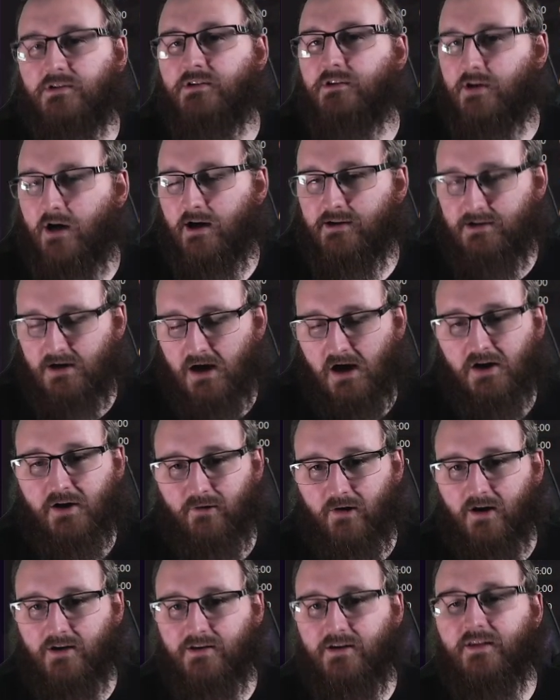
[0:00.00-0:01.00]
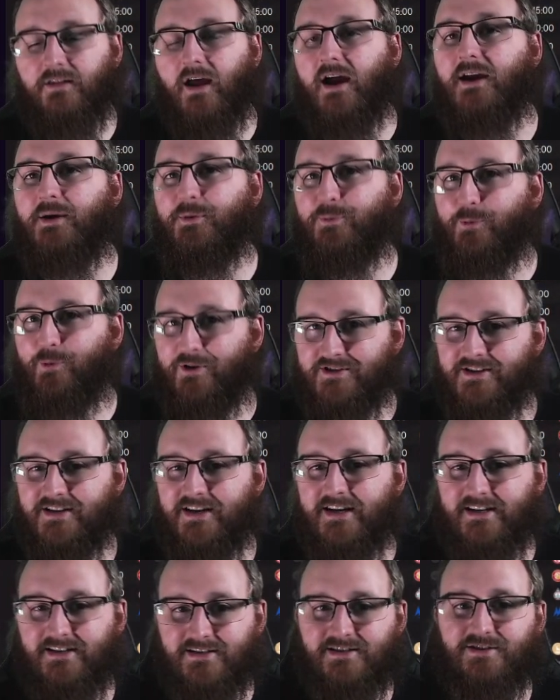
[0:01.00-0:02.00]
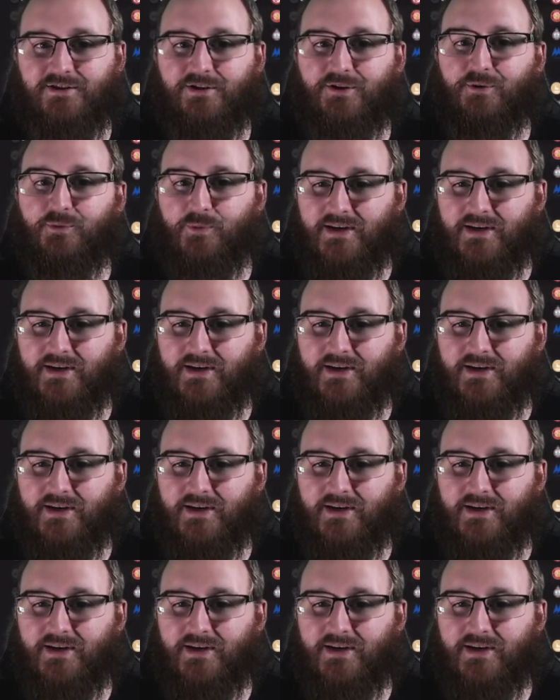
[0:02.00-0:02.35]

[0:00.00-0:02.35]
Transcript: I, I, grant you that, it wasn't instant.